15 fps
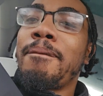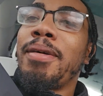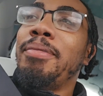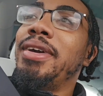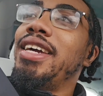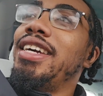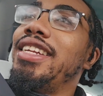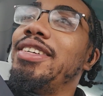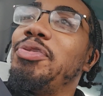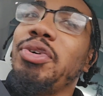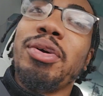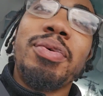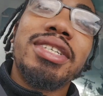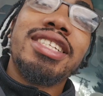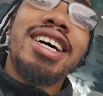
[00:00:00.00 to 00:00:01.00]
I mean,
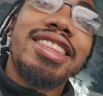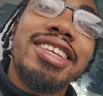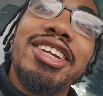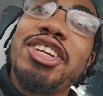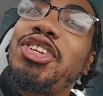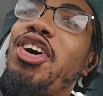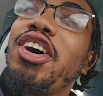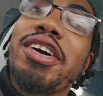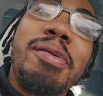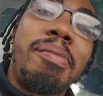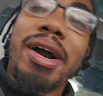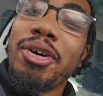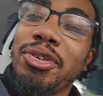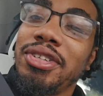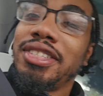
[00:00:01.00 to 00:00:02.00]
it, it was nothing to talk
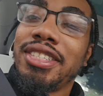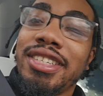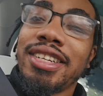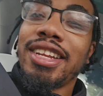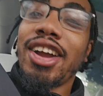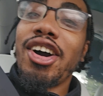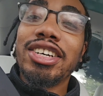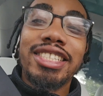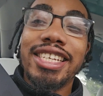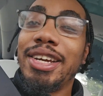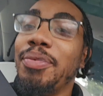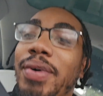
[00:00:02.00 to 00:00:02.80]
about. Y'all see